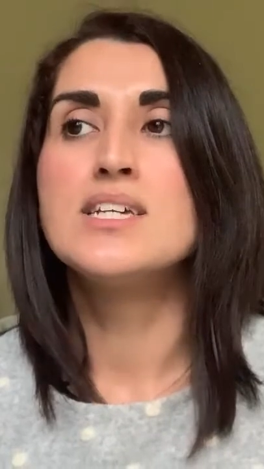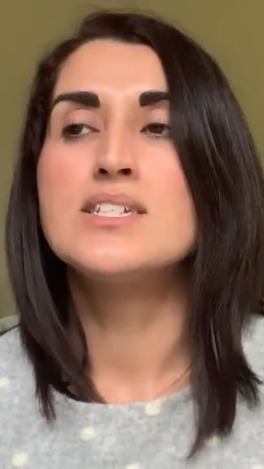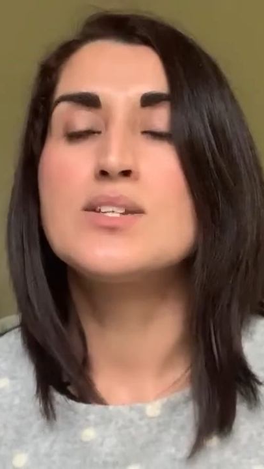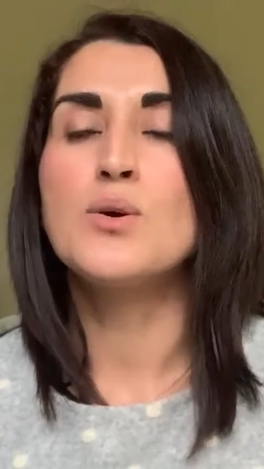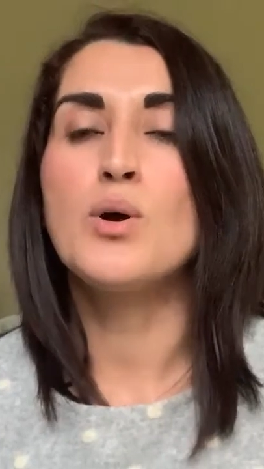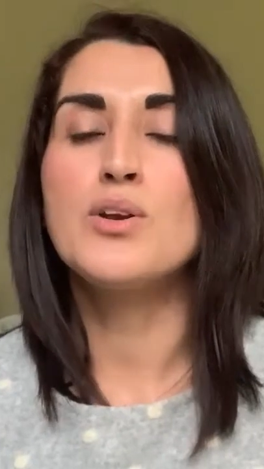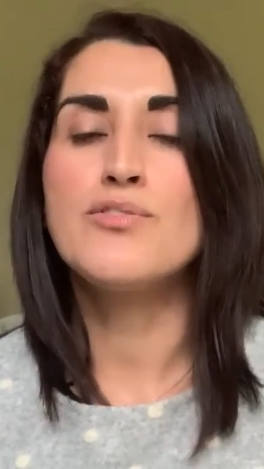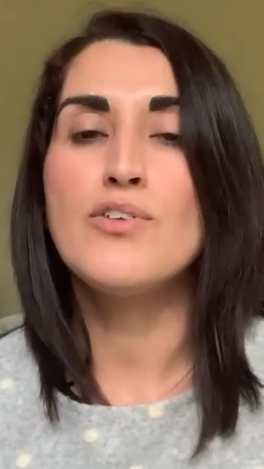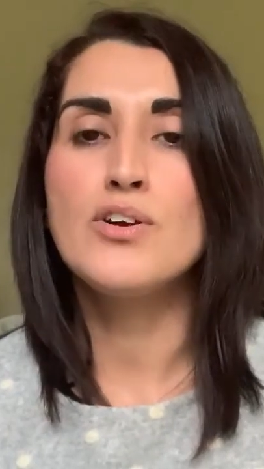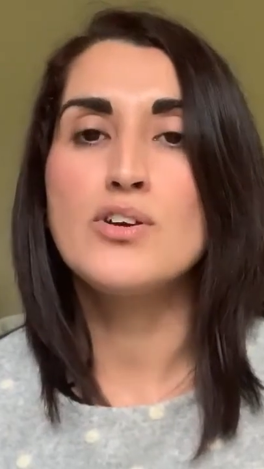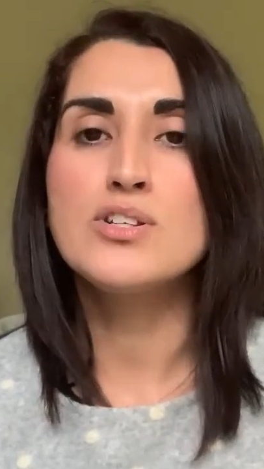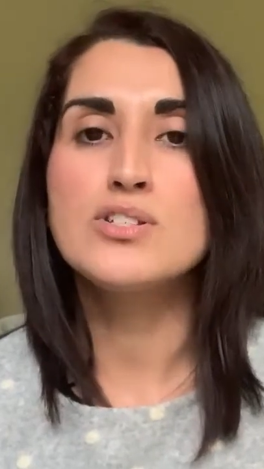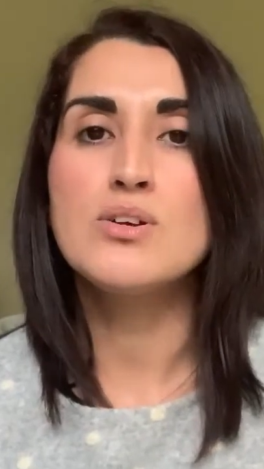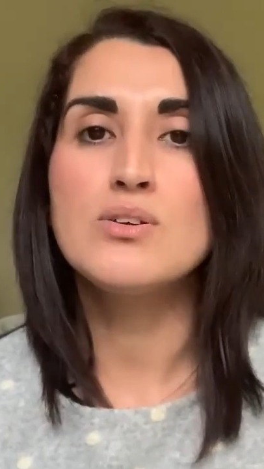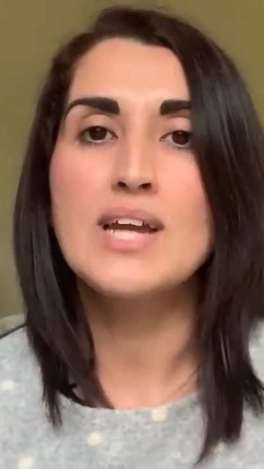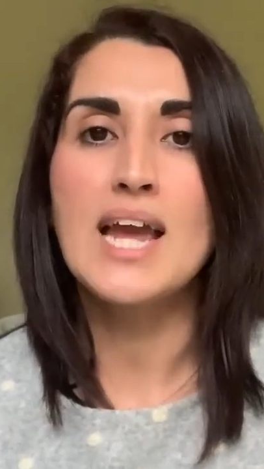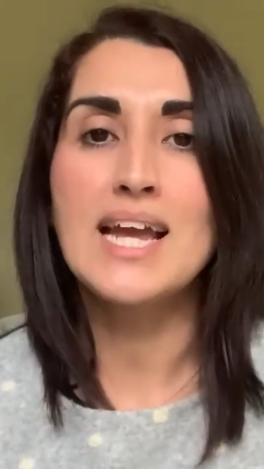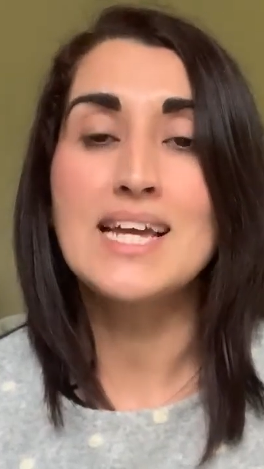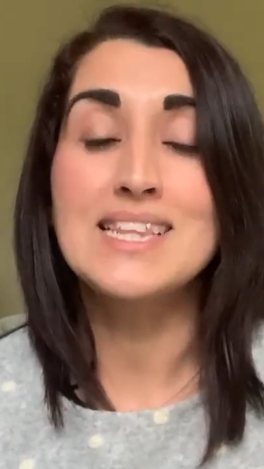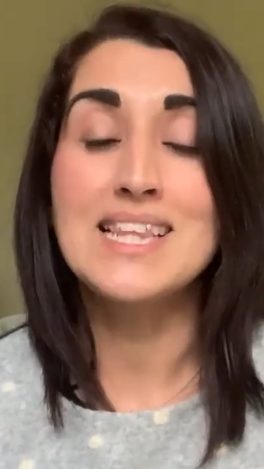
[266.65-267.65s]
So I'd focus
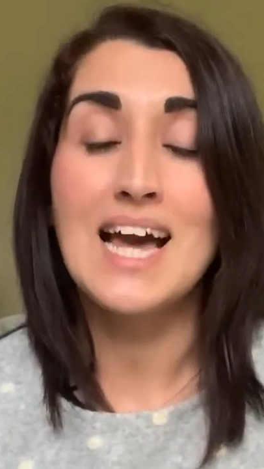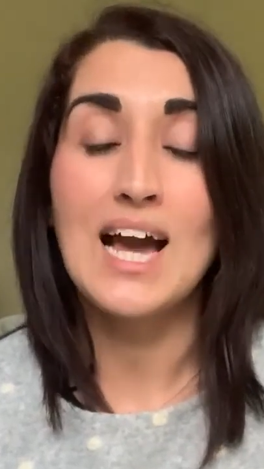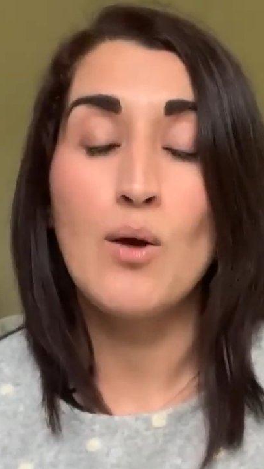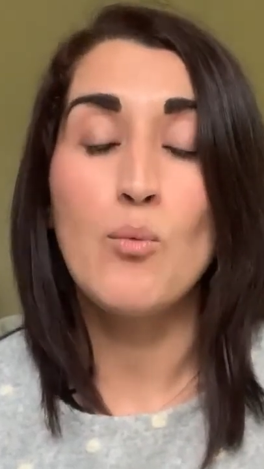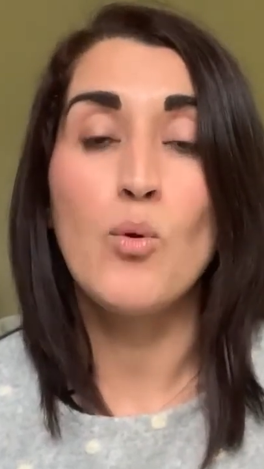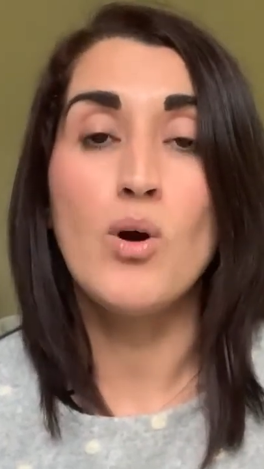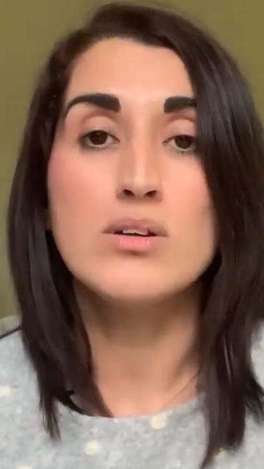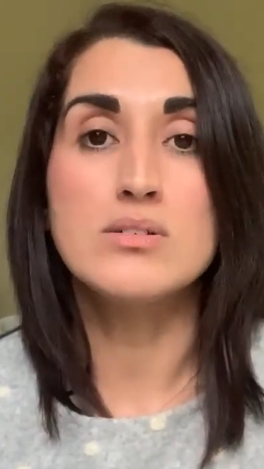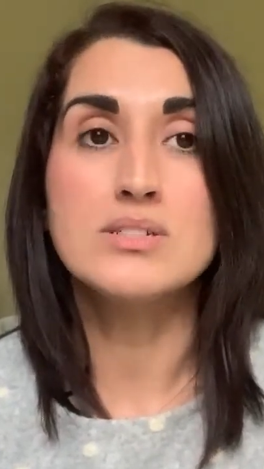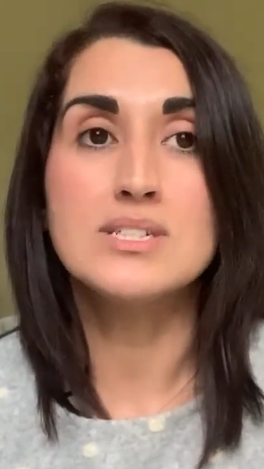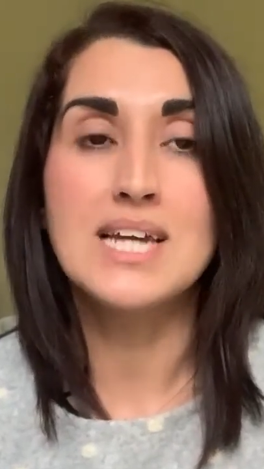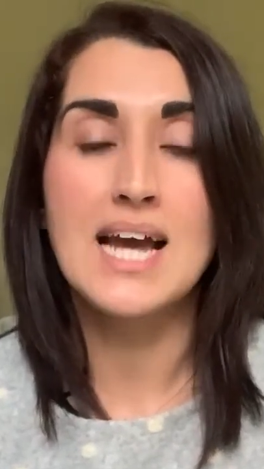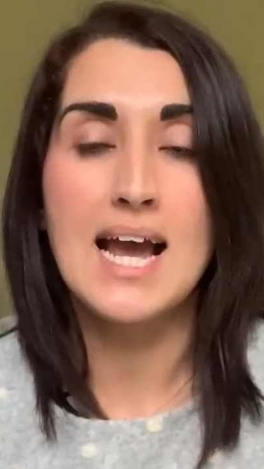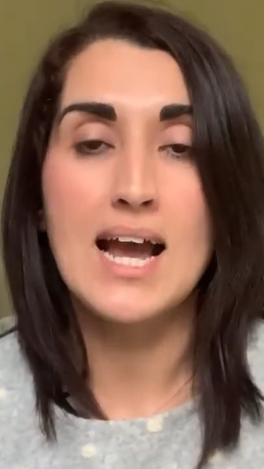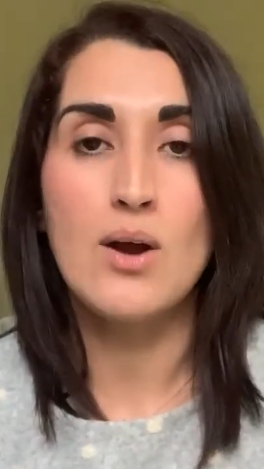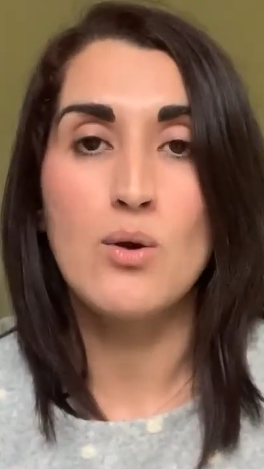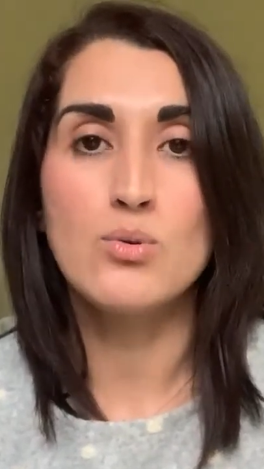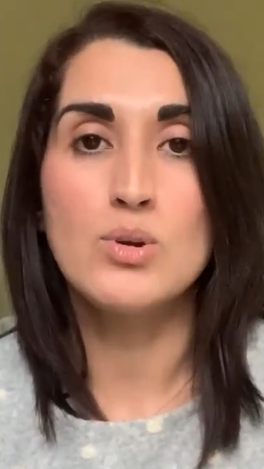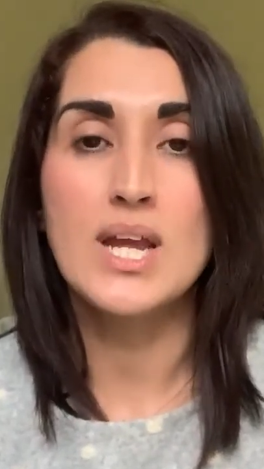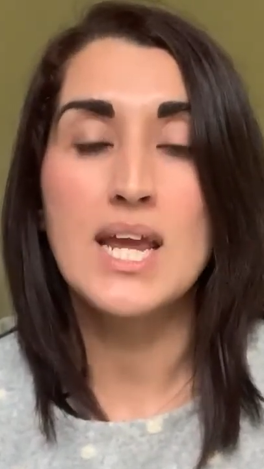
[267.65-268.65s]
on getting that one
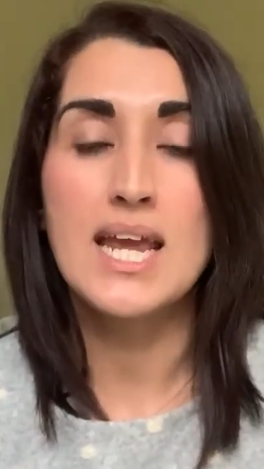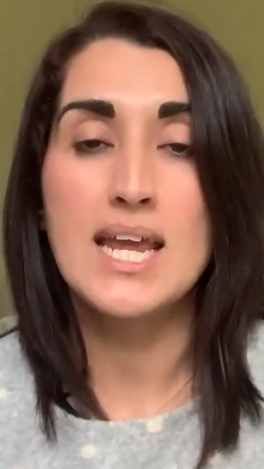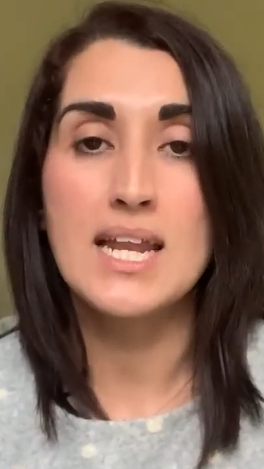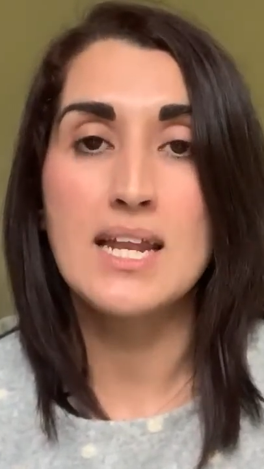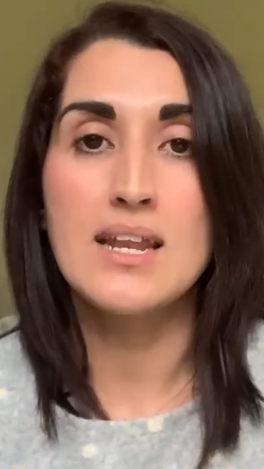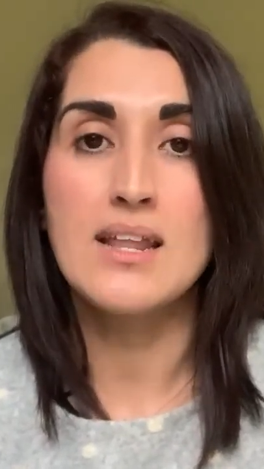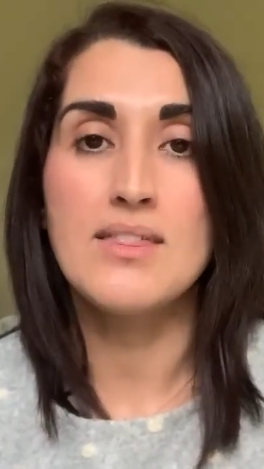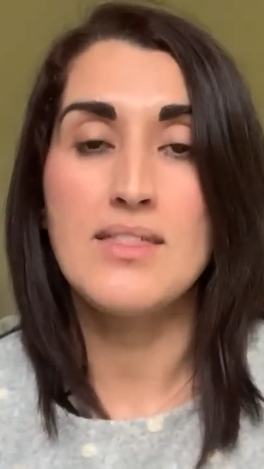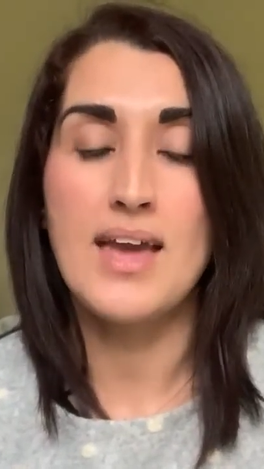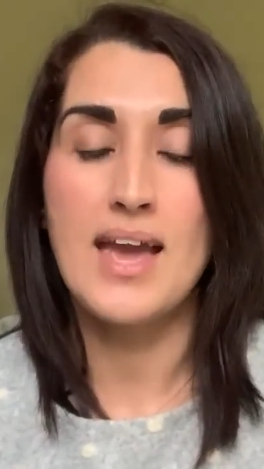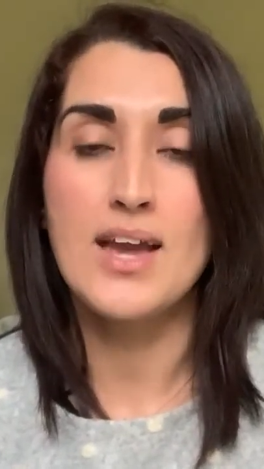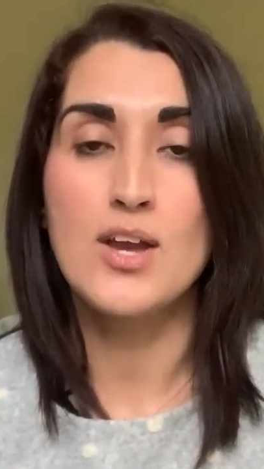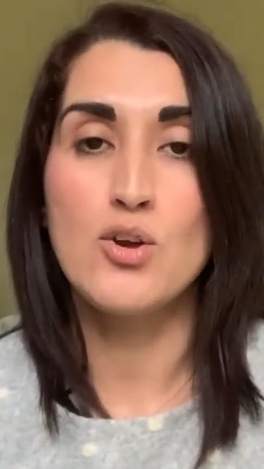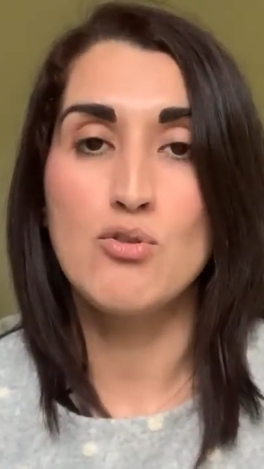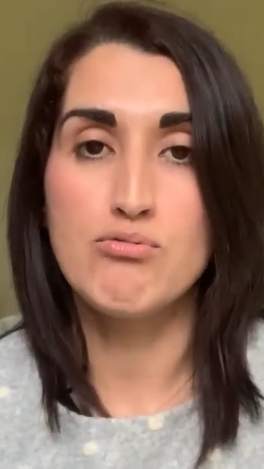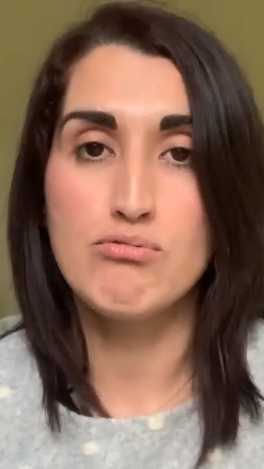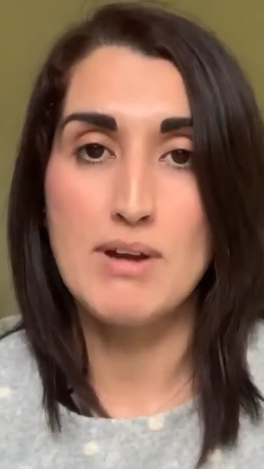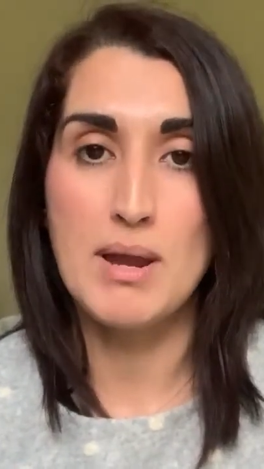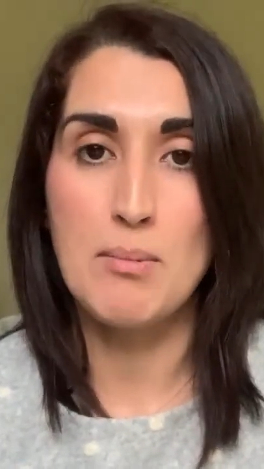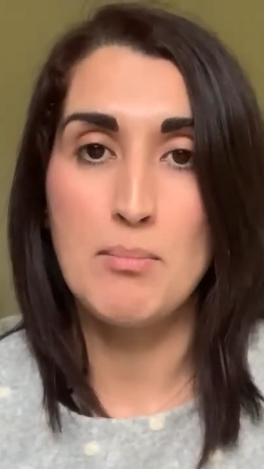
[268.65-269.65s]
down in their
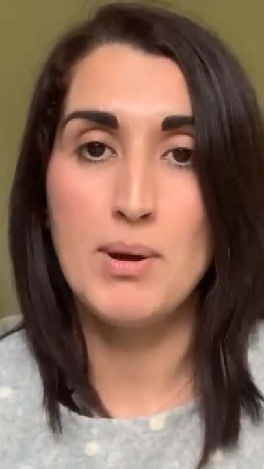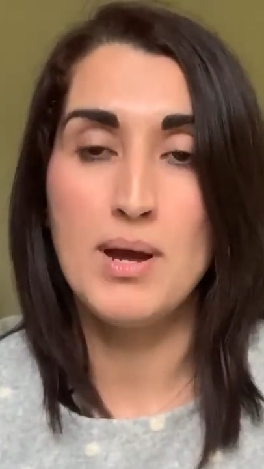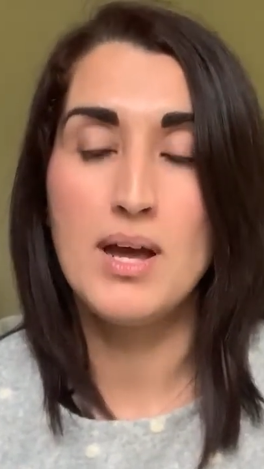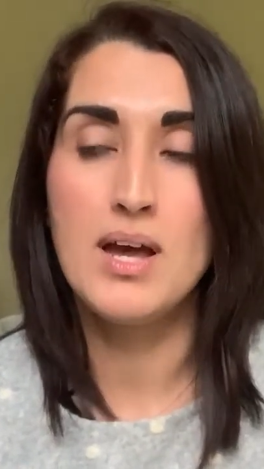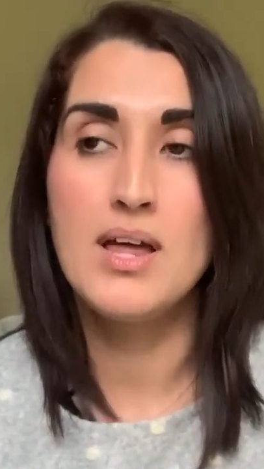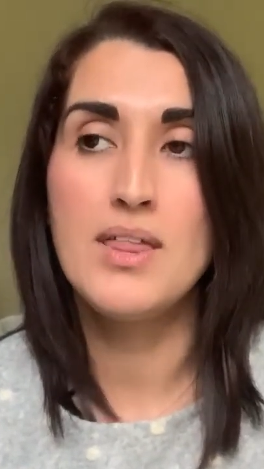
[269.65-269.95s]
crib.